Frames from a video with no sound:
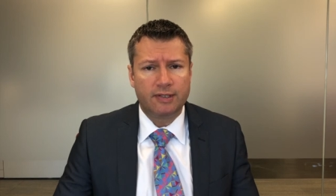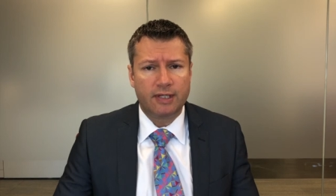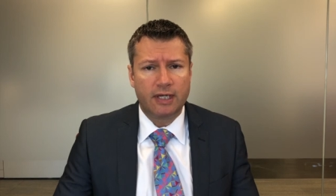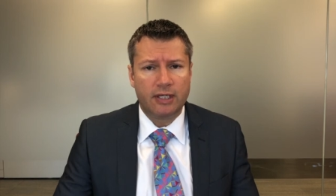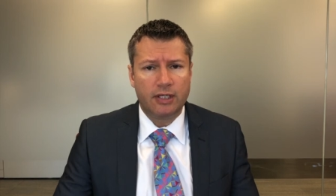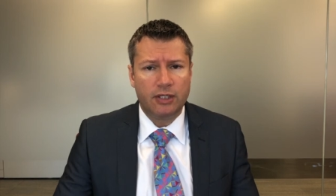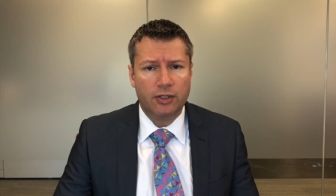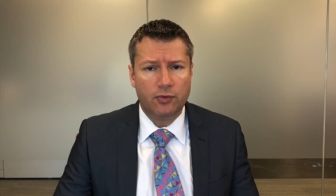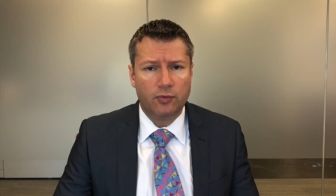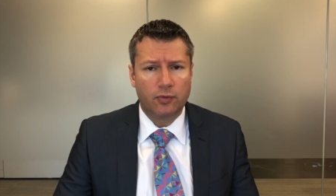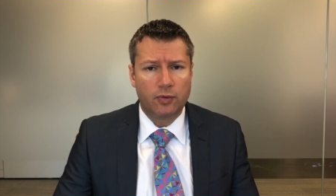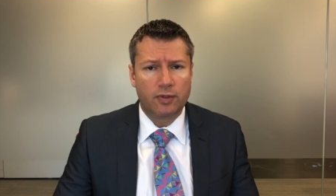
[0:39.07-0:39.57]

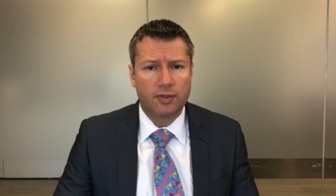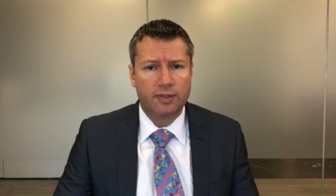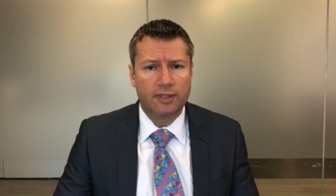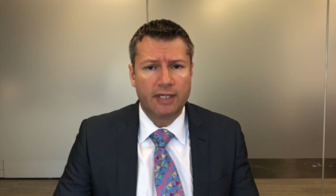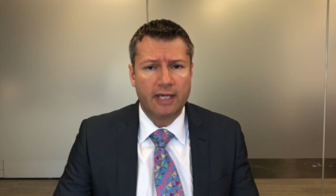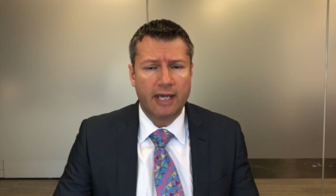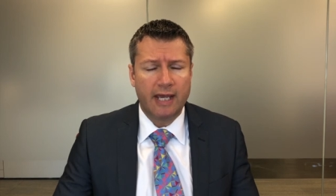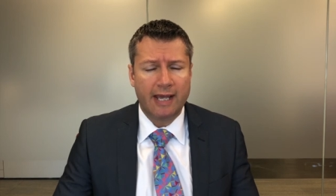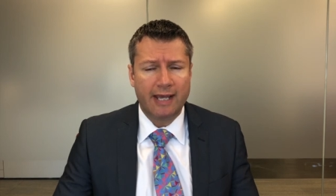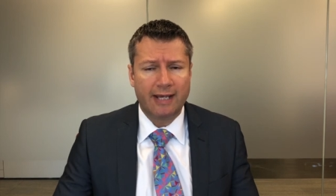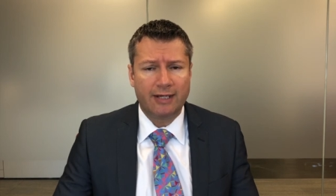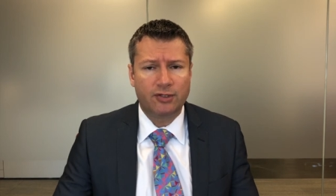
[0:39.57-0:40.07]
that you are
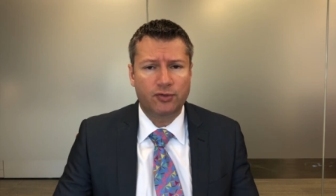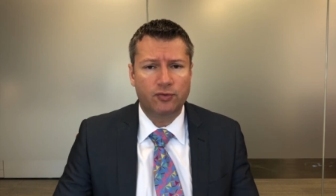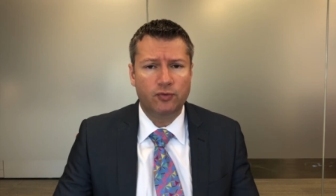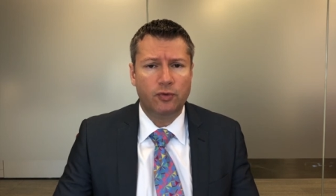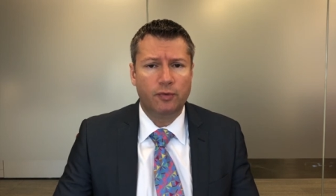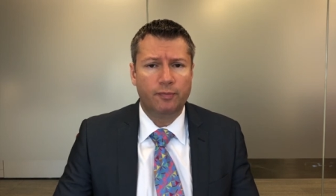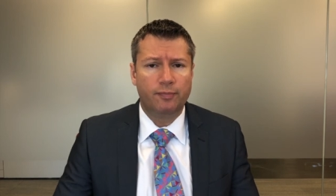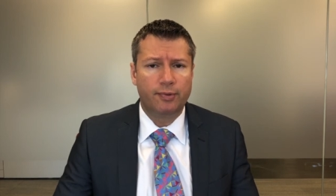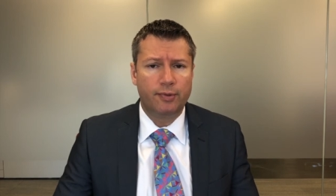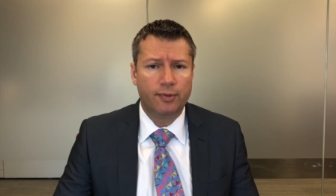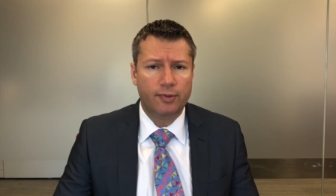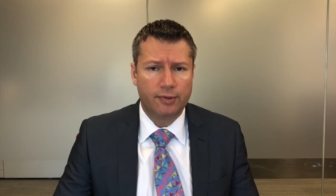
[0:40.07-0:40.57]
the
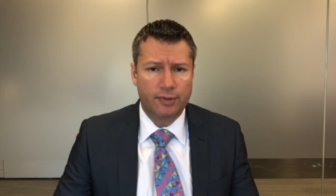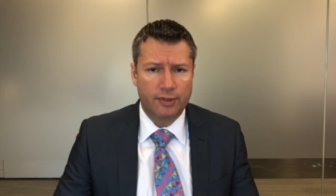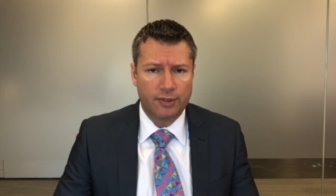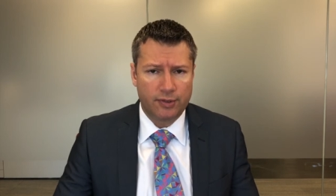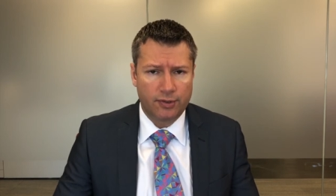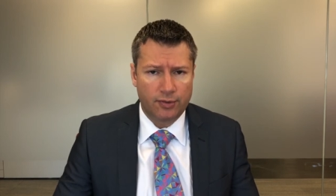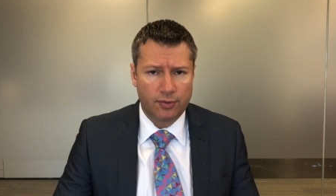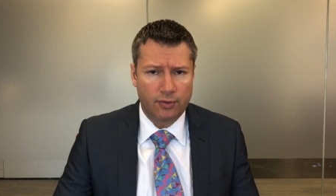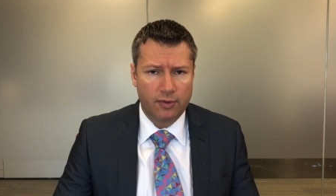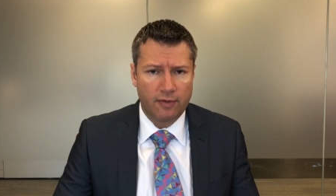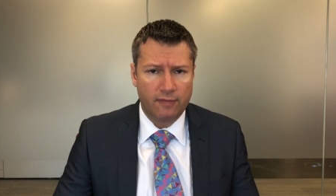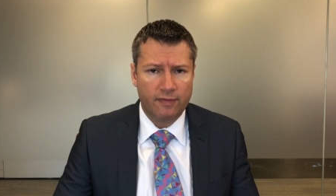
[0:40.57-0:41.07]
actual
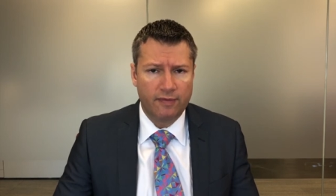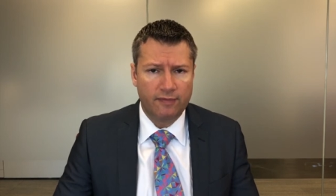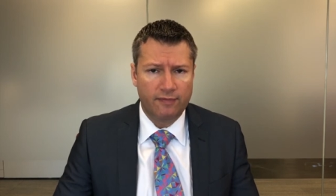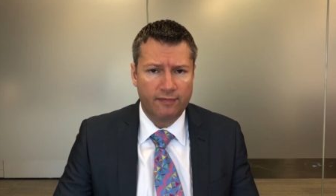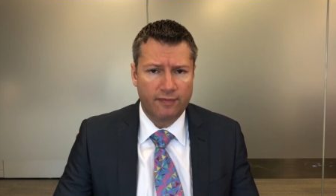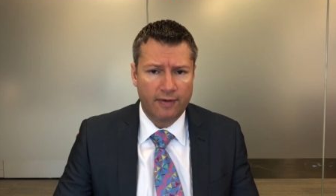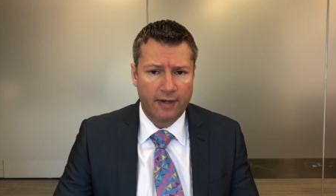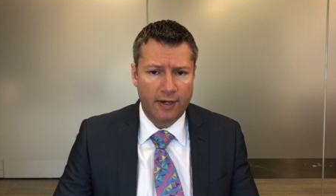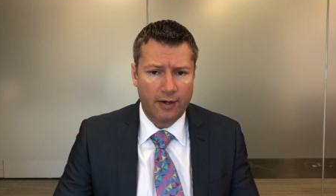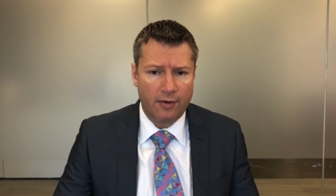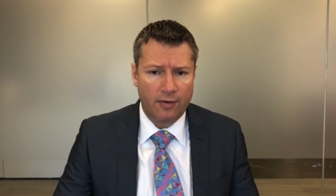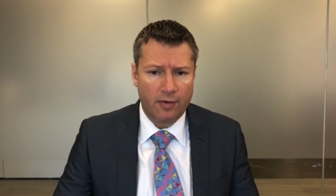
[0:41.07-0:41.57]
purchaser of the
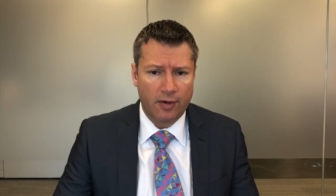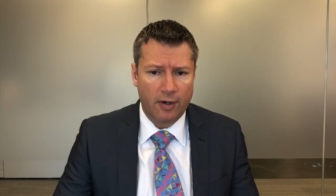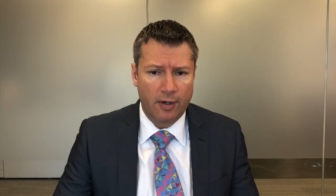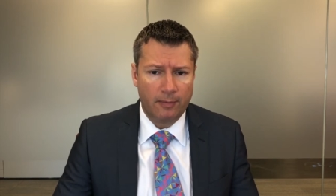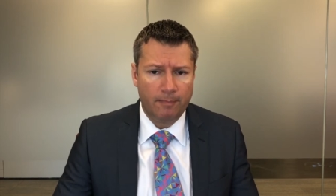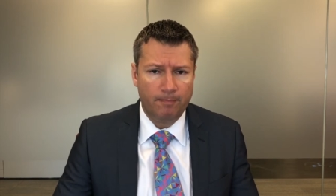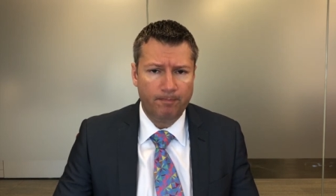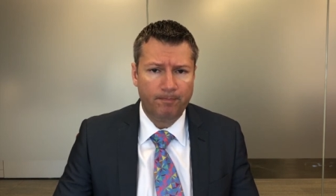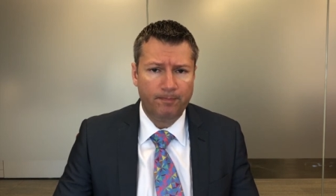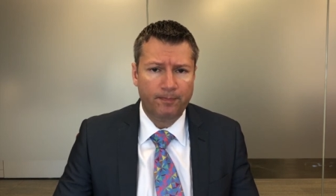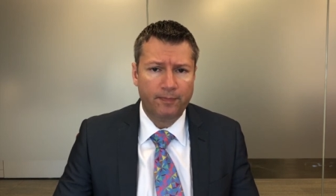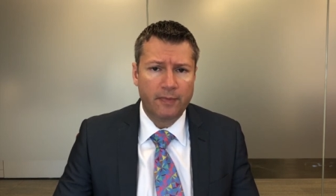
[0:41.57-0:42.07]

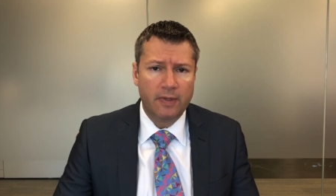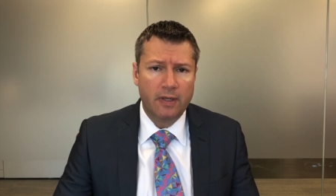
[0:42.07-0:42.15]
firearm.